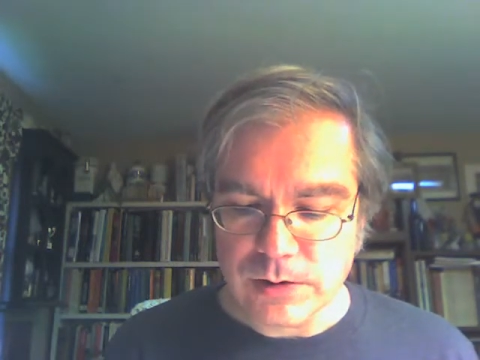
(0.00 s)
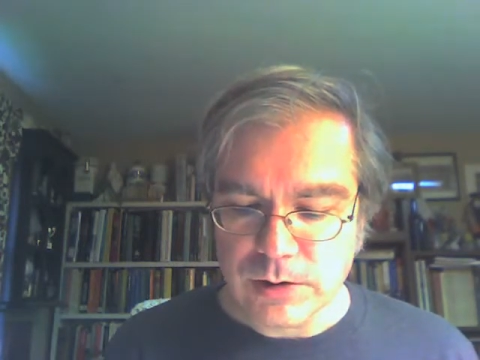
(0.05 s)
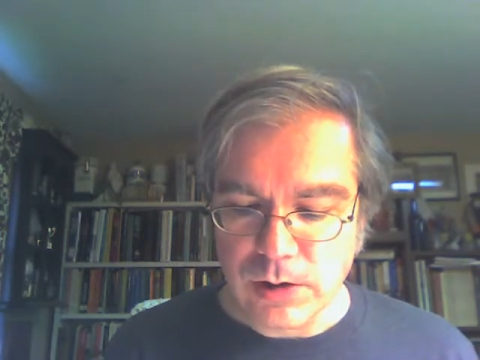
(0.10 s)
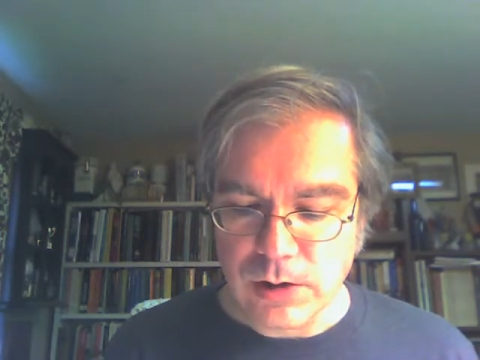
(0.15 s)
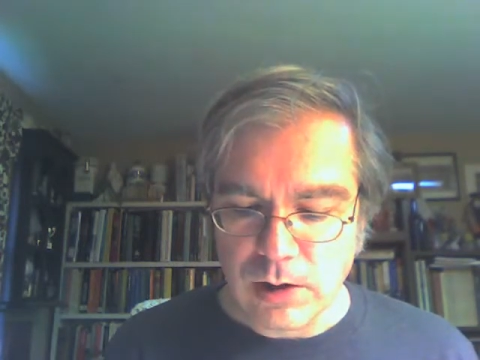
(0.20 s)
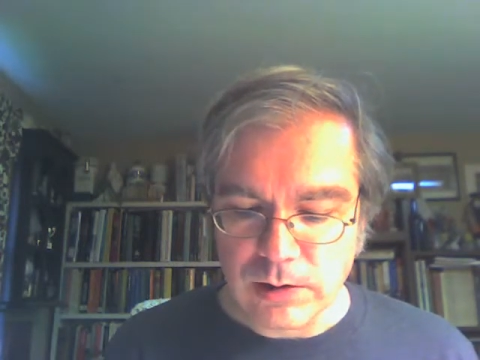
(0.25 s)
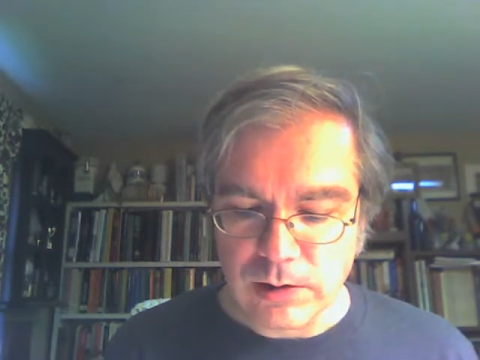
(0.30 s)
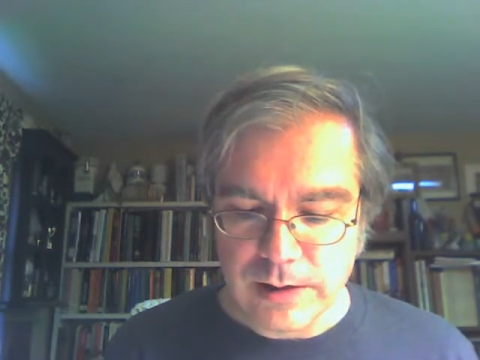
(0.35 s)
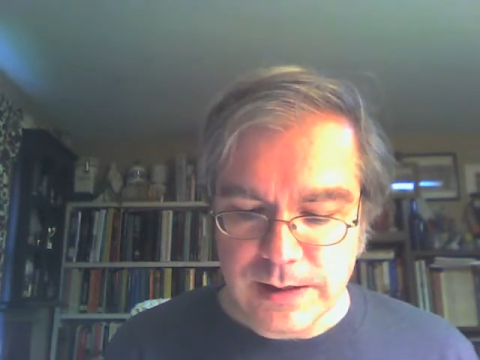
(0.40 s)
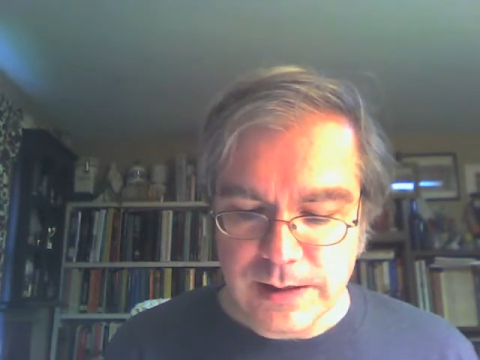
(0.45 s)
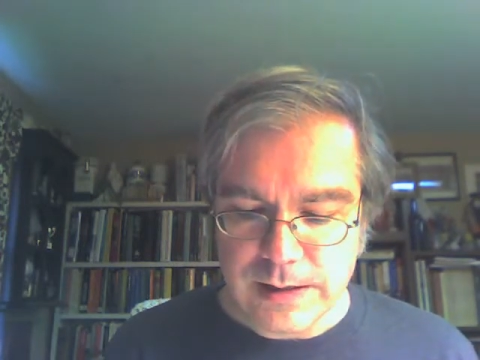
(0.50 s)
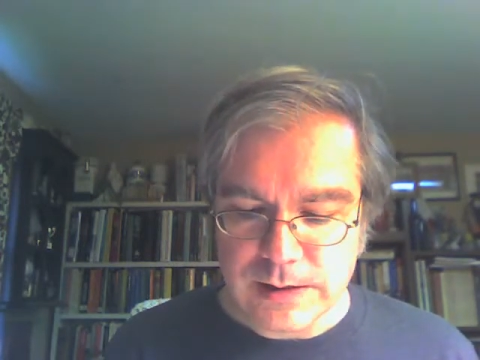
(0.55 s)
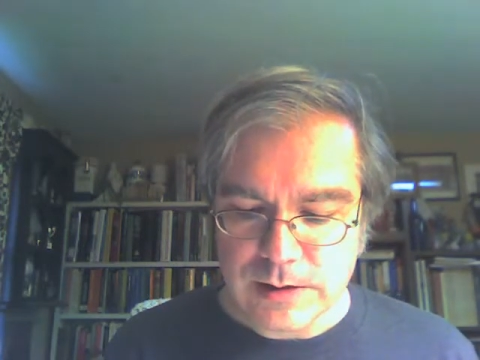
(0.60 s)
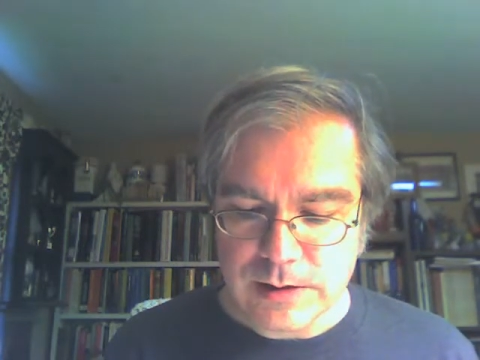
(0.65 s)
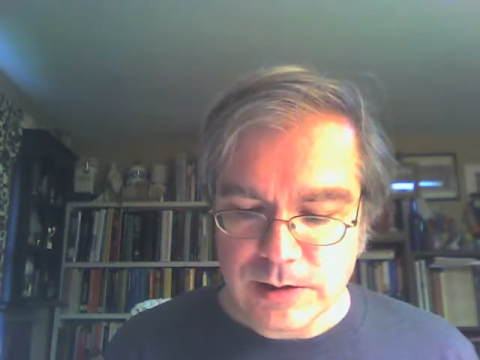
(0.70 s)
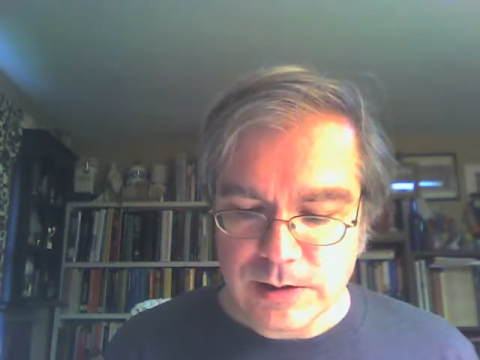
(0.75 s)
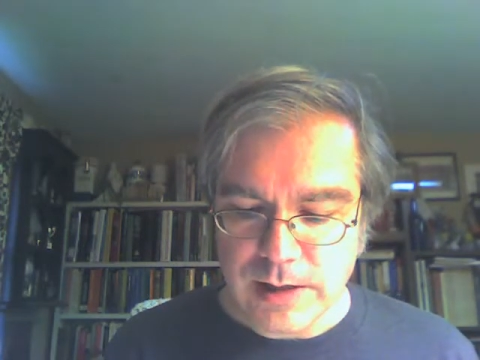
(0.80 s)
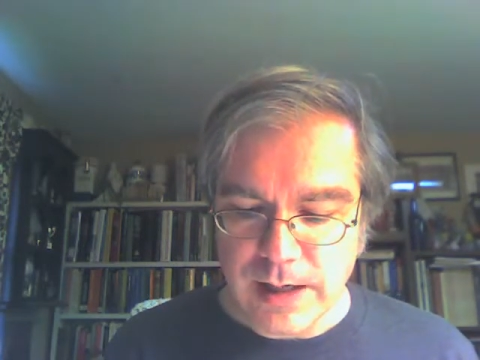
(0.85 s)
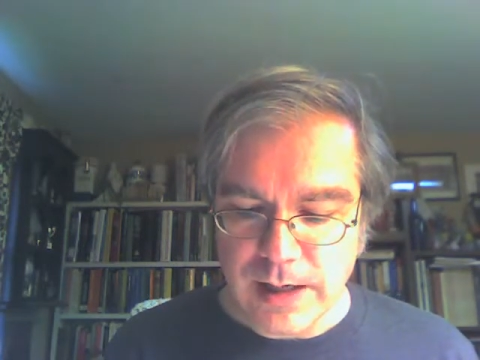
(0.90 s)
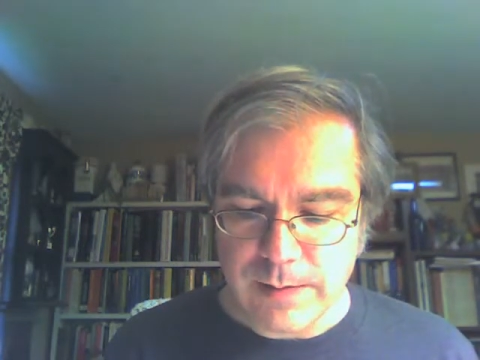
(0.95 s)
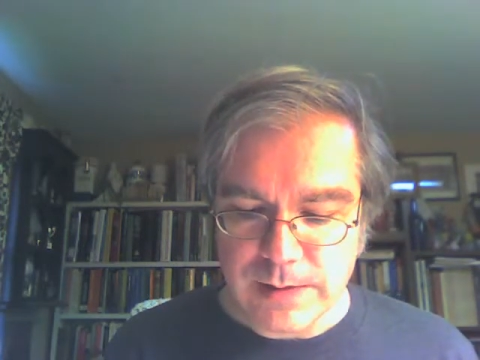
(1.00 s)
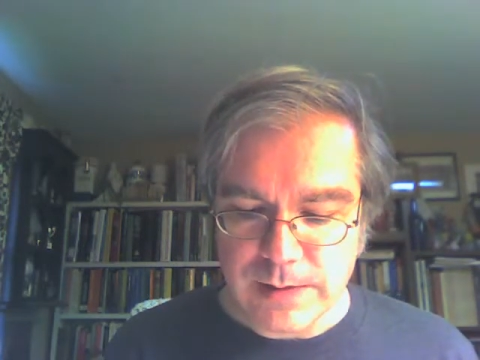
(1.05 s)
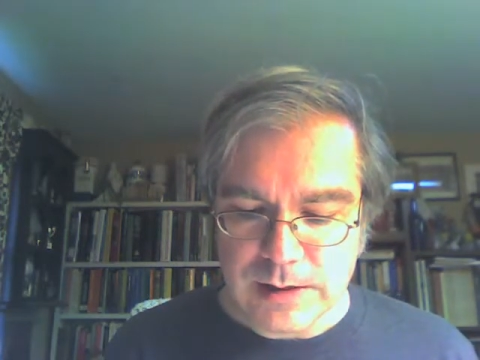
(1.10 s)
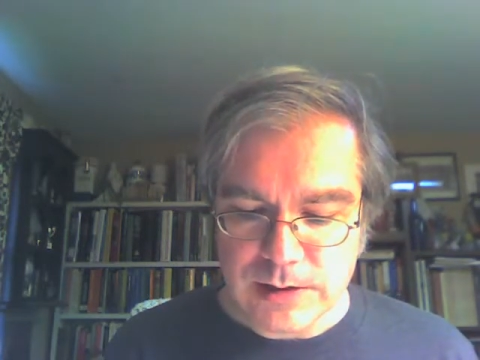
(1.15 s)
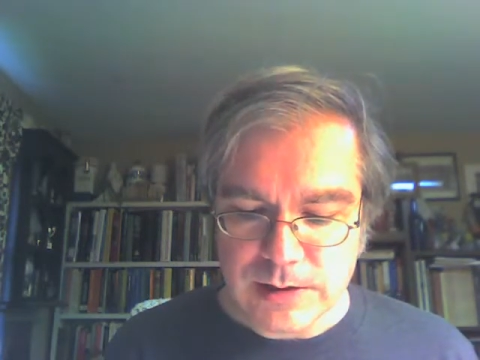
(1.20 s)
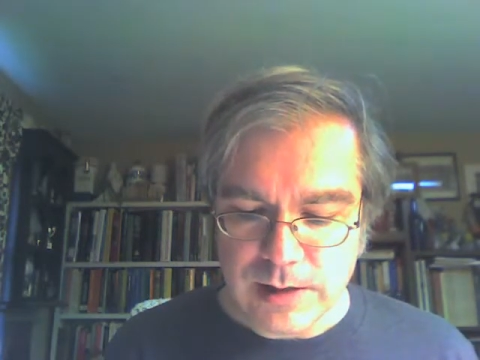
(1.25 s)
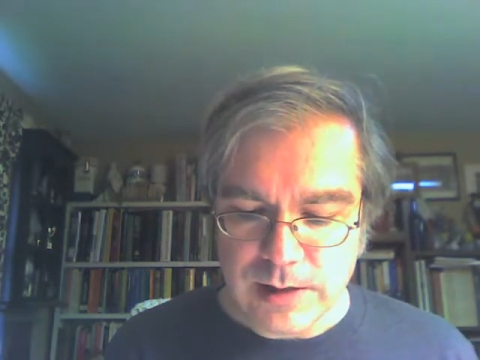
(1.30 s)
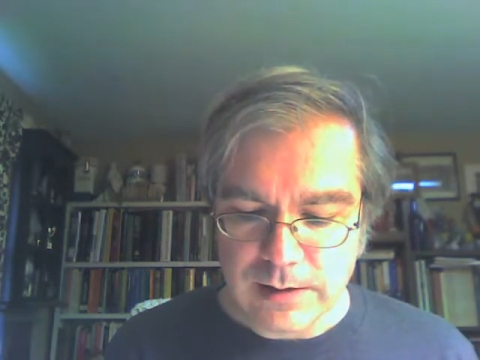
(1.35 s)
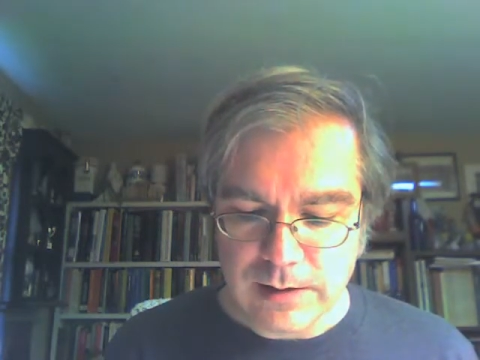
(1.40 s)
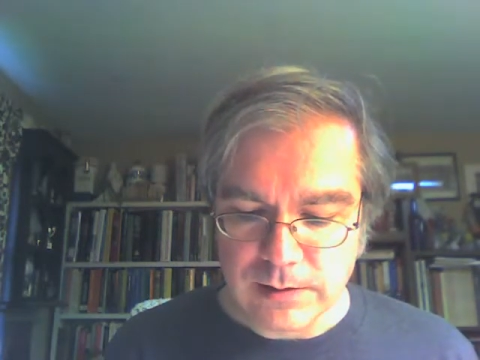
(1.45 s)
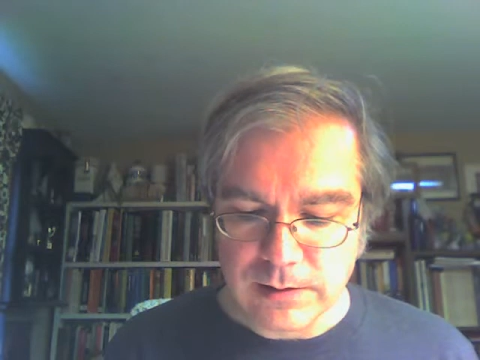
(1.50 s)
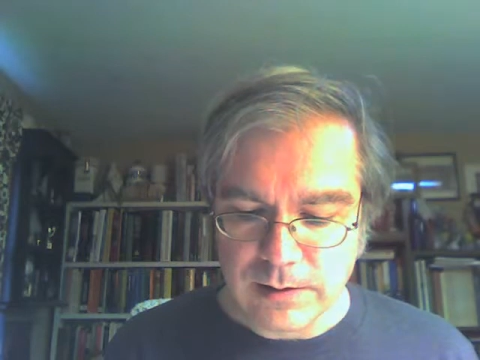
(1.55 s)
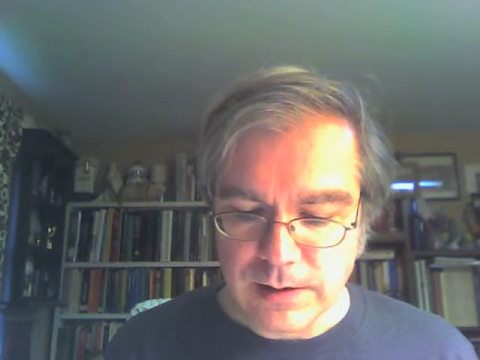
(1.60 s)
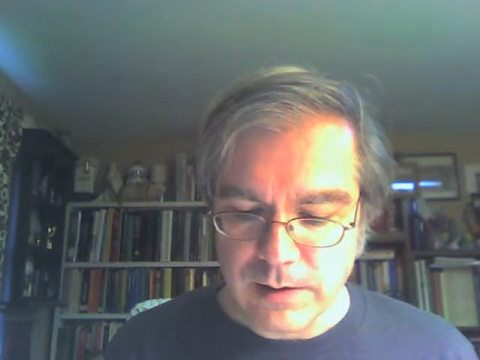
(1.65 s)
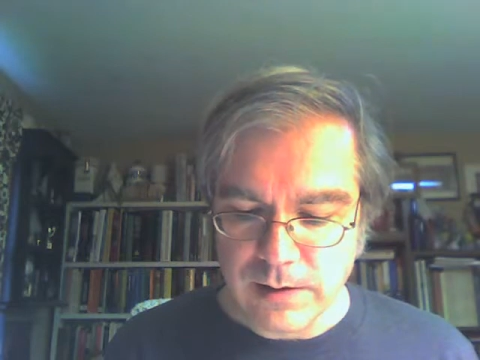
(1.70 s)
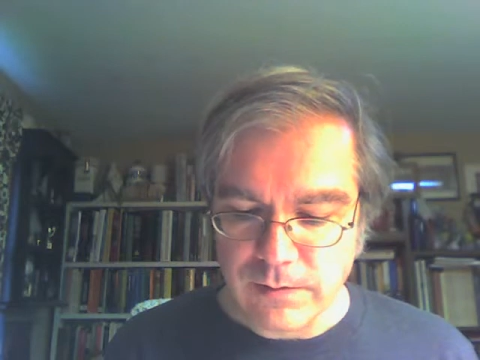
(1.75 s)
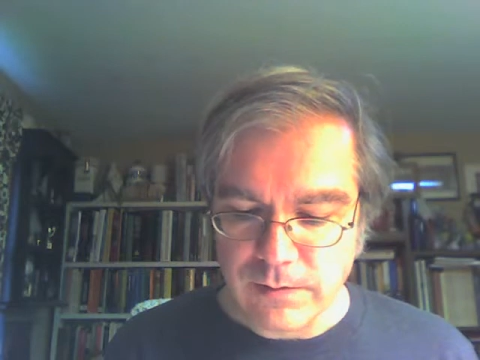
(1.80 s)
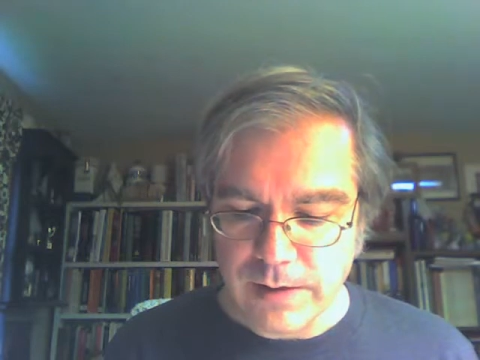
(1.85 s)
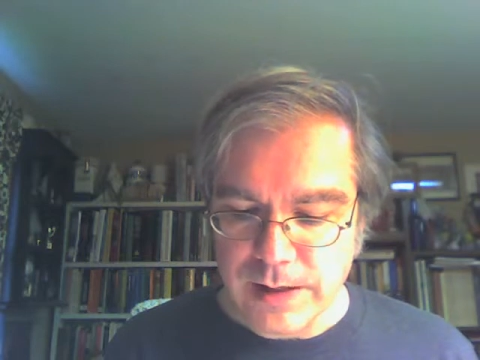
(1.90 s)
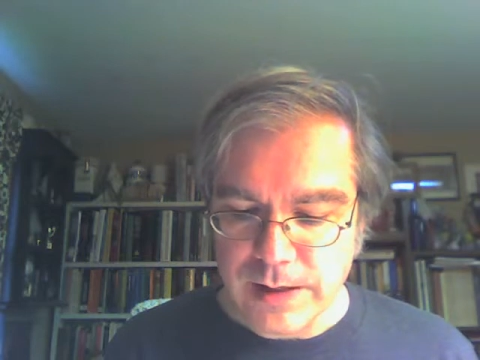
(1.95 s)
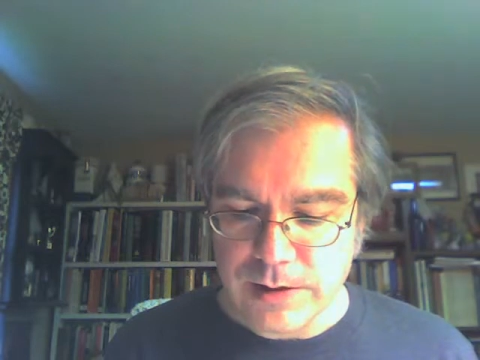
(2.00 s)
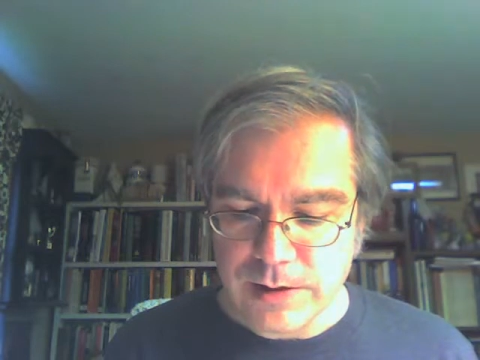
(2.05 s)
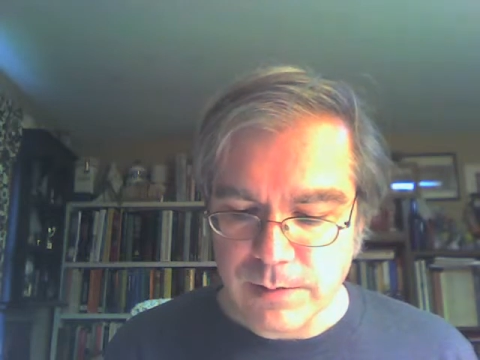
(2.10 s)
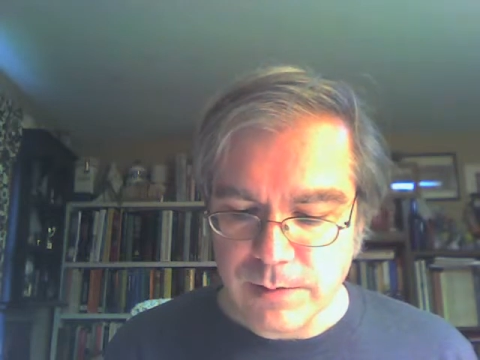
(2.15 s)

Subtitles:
Colleen and Sammy silently arranged